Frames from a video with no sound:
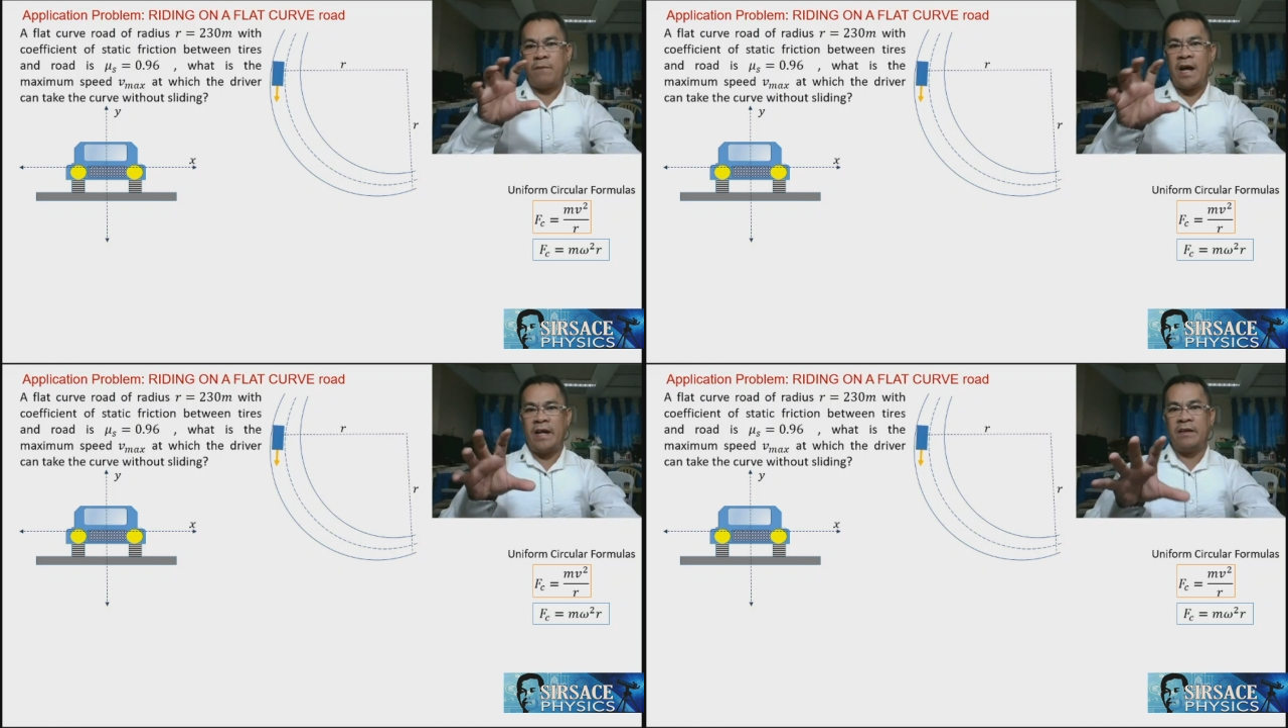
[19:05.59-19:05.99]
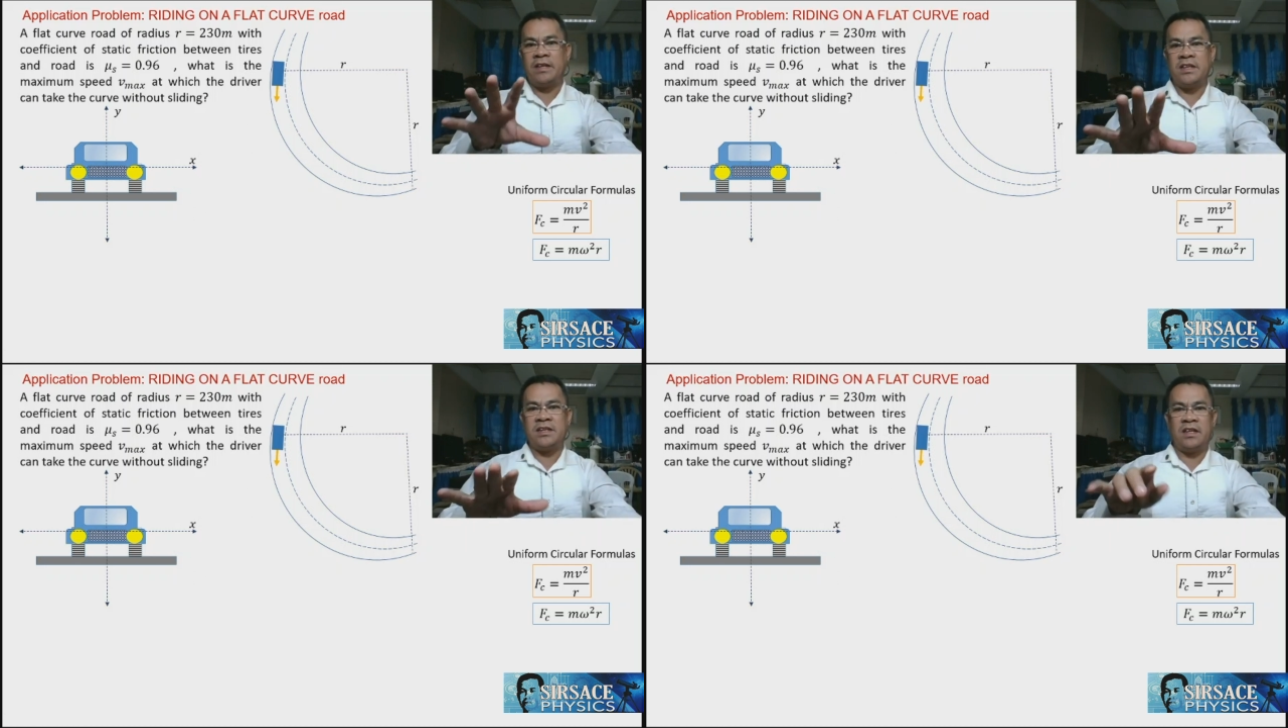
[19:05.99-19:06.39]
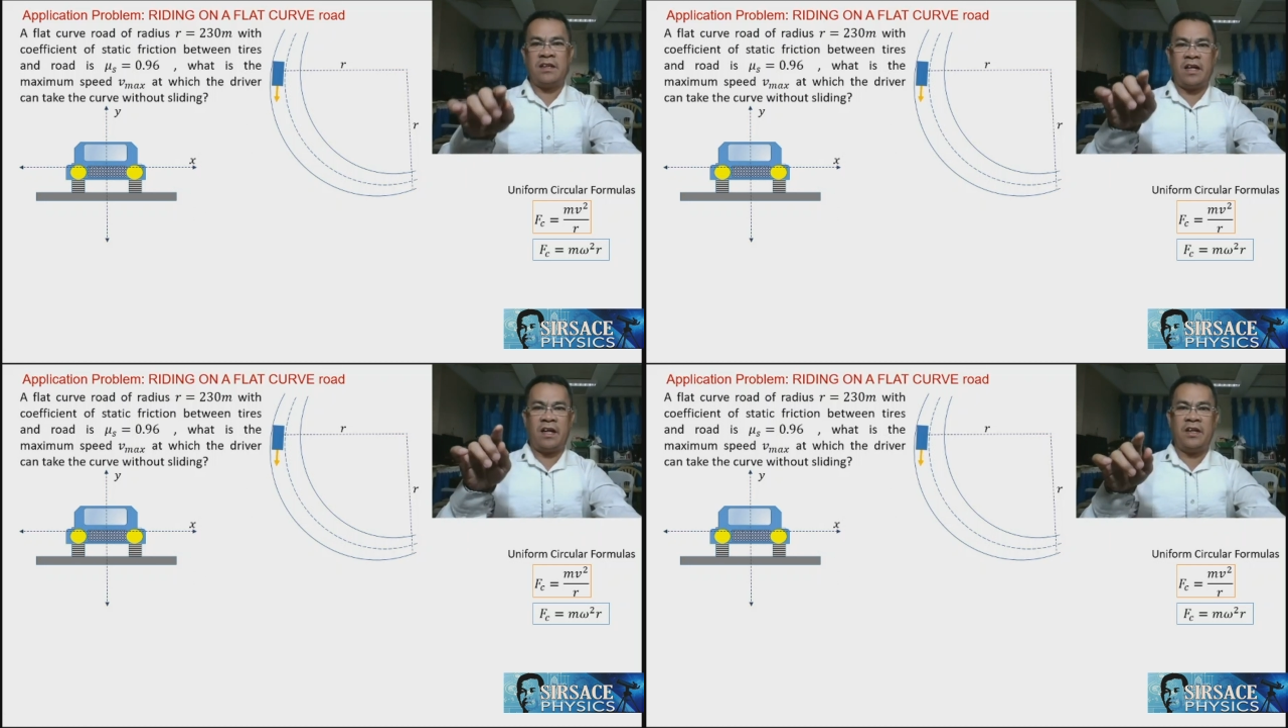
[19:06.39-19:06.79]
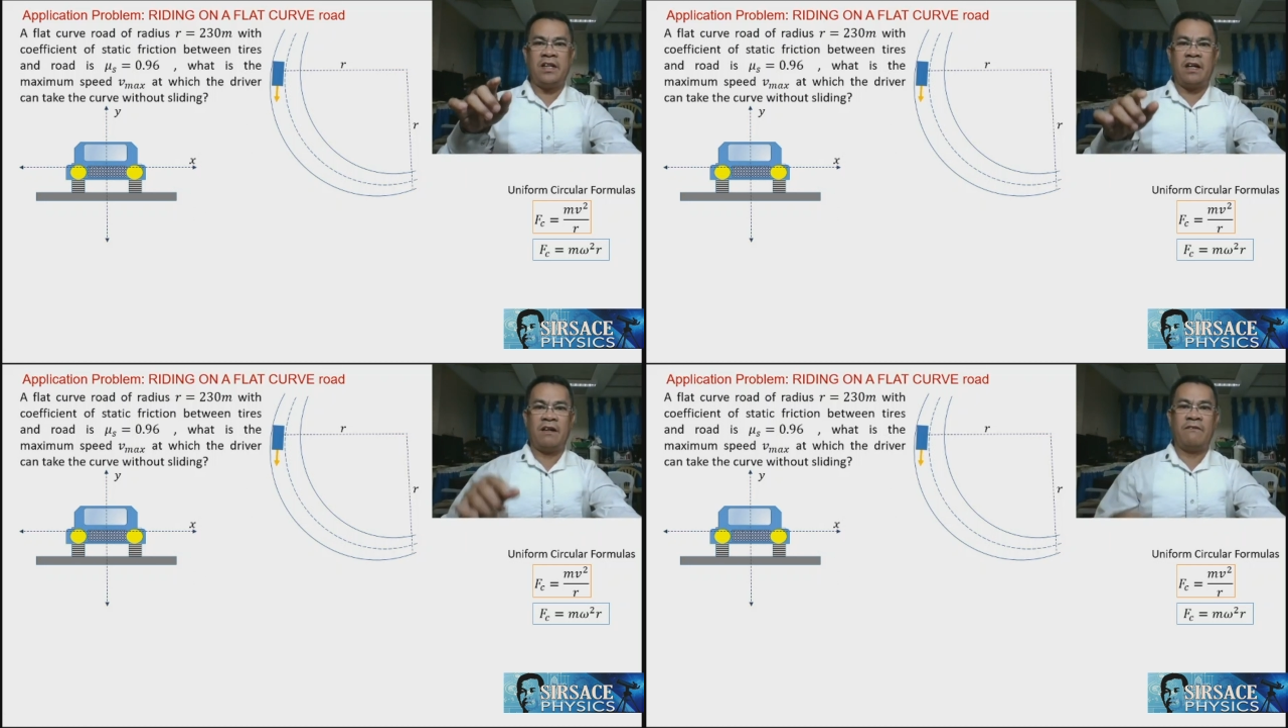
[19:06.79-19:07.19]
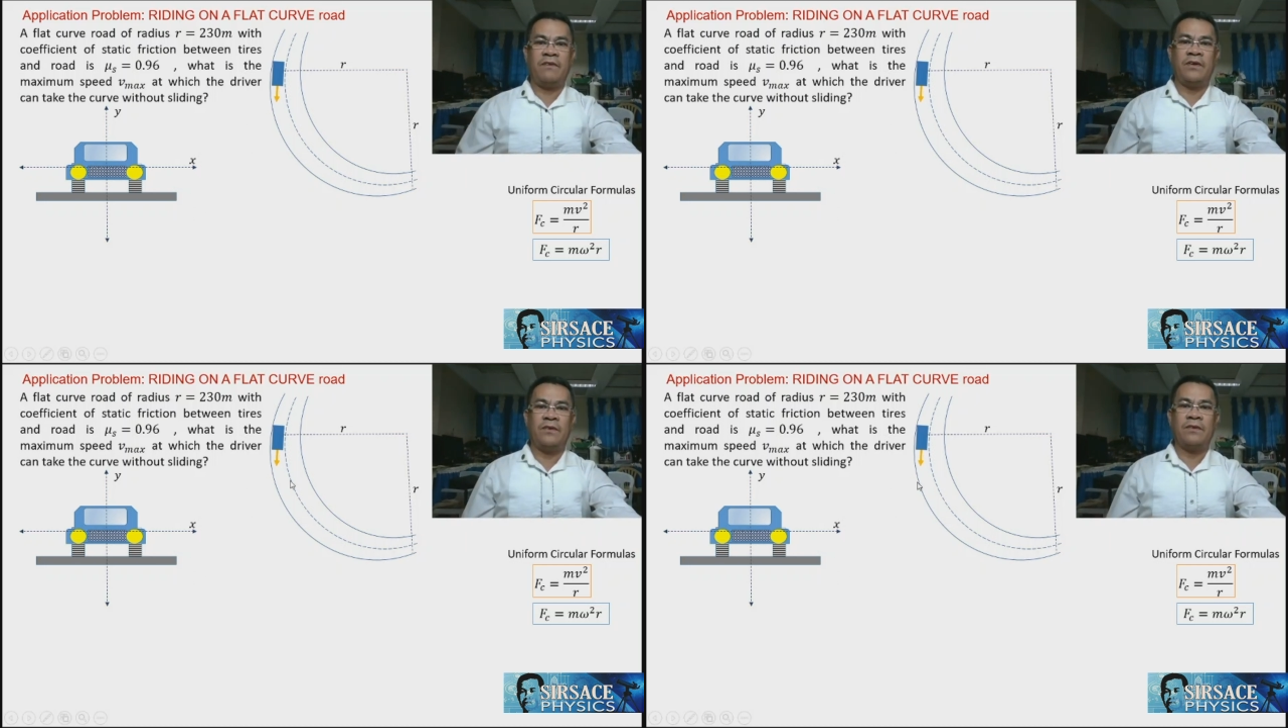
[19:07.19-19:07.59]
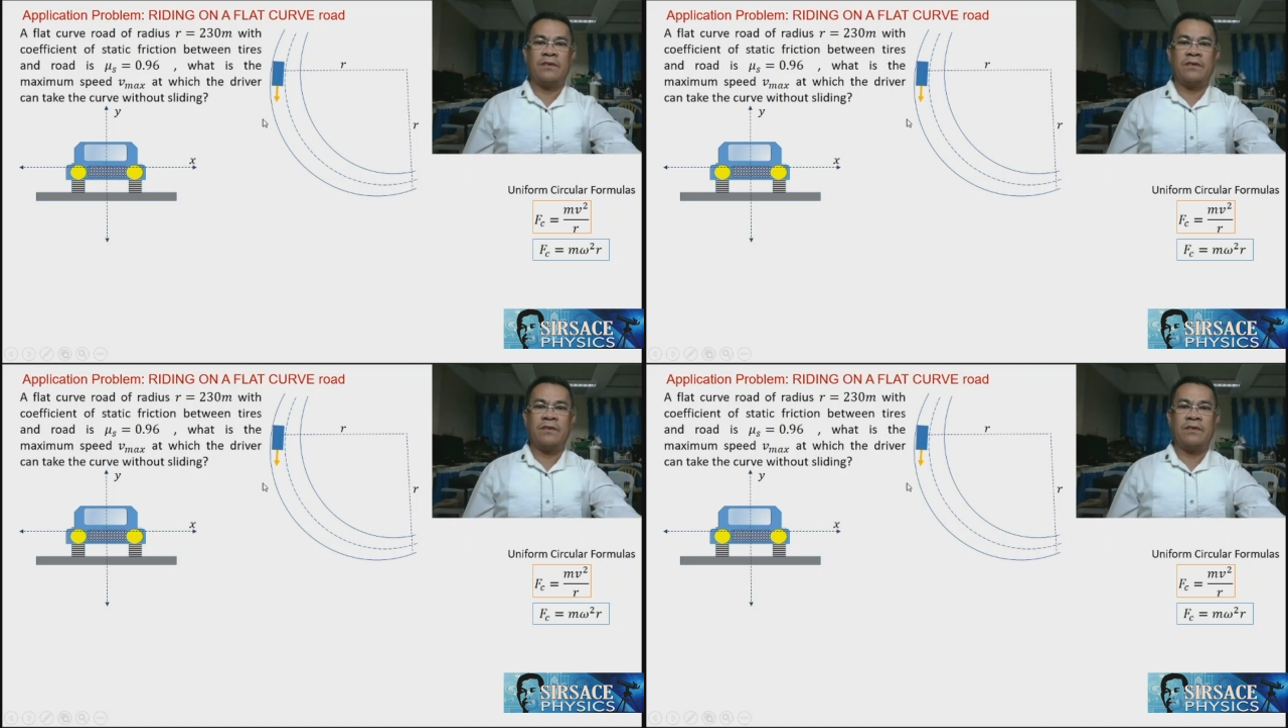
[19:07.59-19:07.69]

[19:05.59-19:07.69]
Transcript: plan. This is an aerial view.